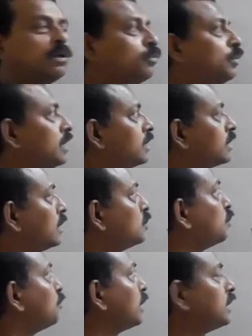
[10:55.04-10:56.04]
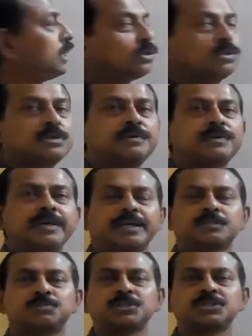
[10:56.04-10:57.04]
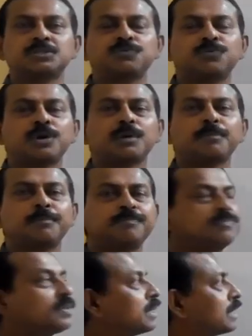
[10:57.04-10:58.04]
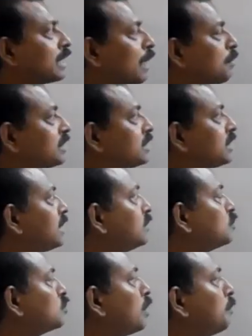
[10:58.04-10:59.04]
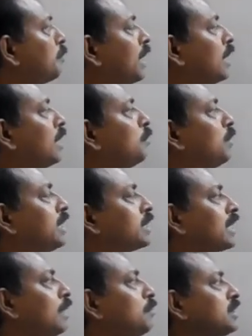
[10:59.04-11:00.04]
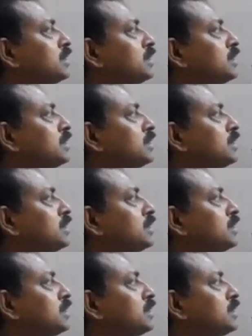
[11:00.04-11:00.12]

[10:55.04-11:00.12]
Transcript: Now we'll try to find out expression for capacitance of parallel plate